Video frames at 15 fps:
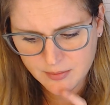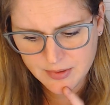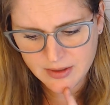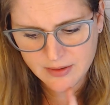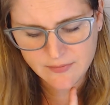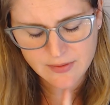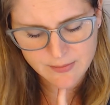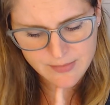
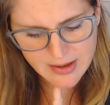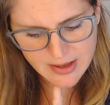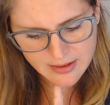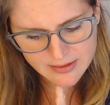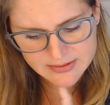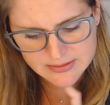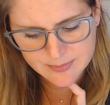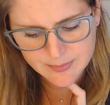of
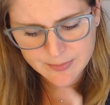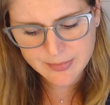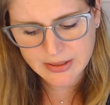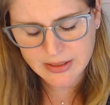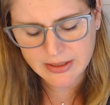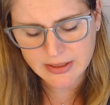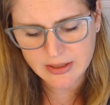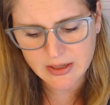imbalance,
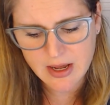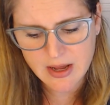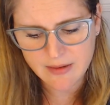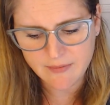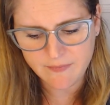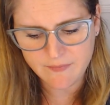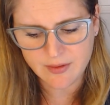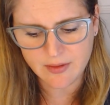but I
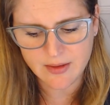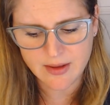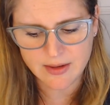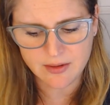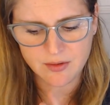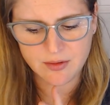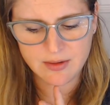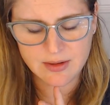feel
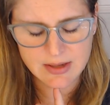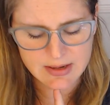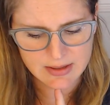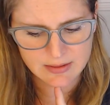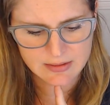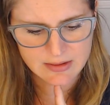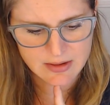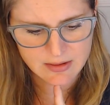like you're
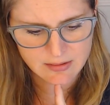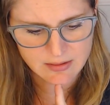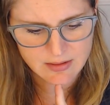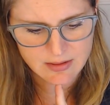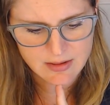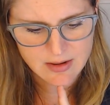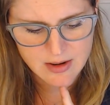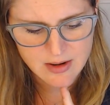getting there.
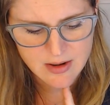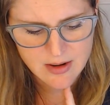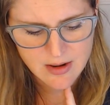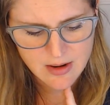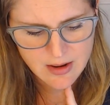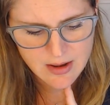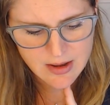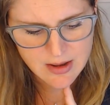
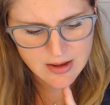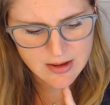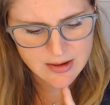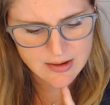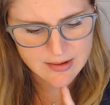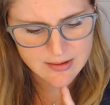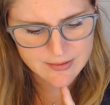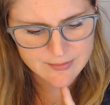
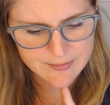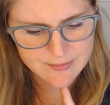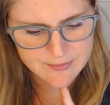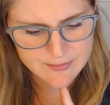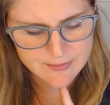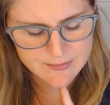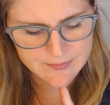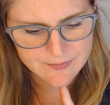I
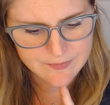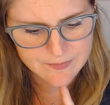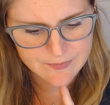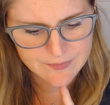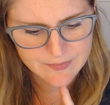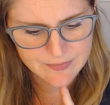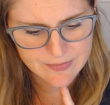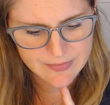
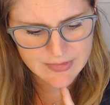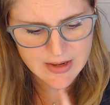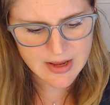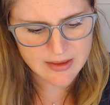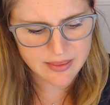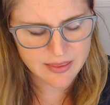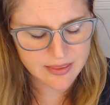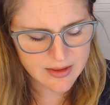
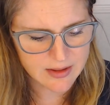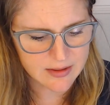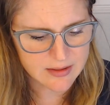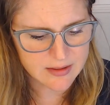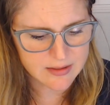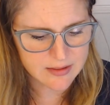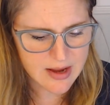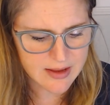think
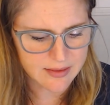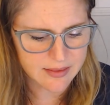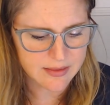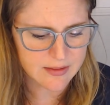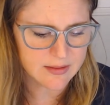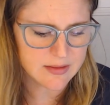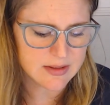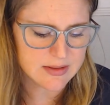
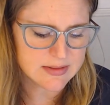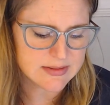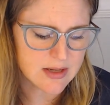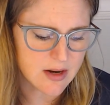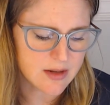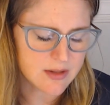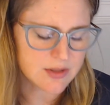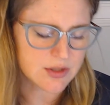this
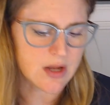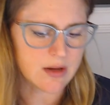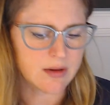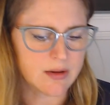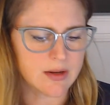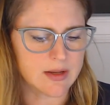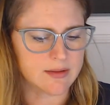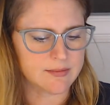heart
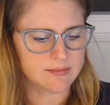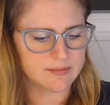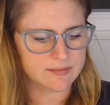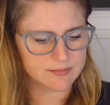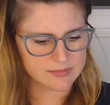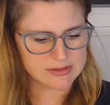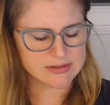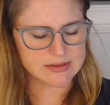chakra
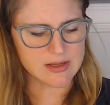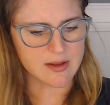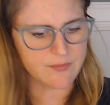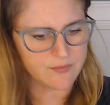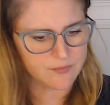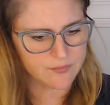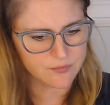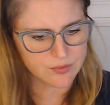stuff
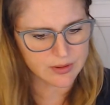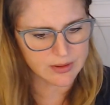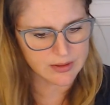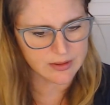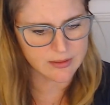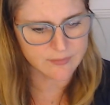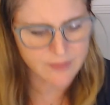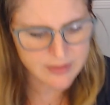
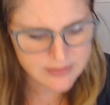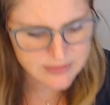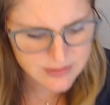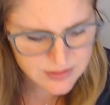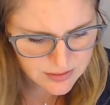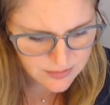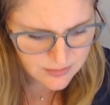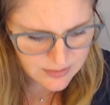really affected
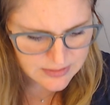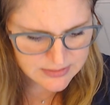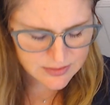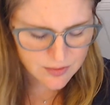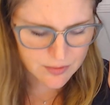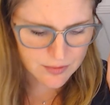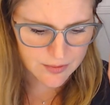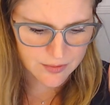you. This
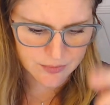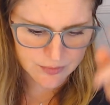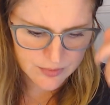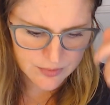whole